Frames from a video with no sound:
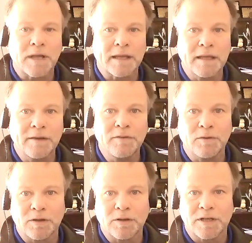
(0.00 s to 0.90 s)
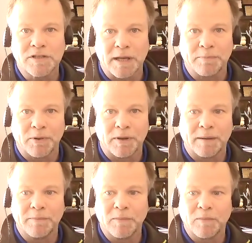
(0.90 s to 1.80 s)
I can give you a good example.
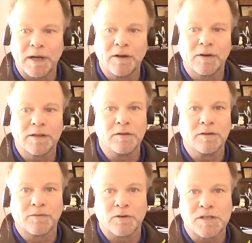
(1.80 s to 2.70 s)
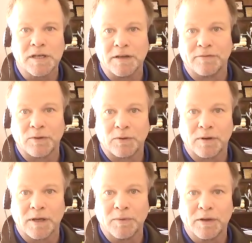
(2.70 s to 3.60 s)
Um, right here at the University of
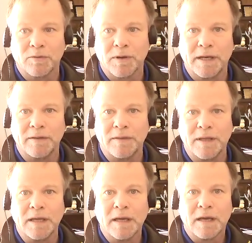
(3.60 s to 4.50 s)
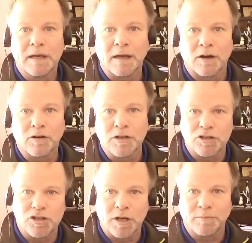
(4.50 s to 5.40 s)
Florida, we created the
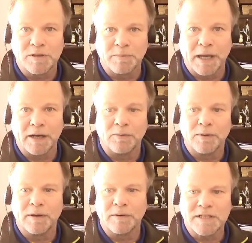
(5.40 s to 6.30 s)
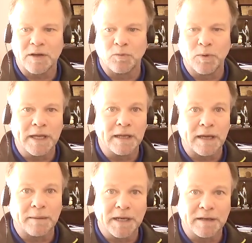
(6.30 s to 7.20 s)
garden gem tomato. And when I say we,
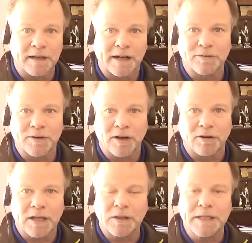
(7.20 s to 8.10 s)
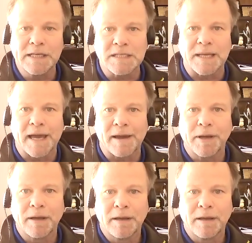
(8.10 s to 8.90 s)
I mean Dr. Harry Klee's sure. lab.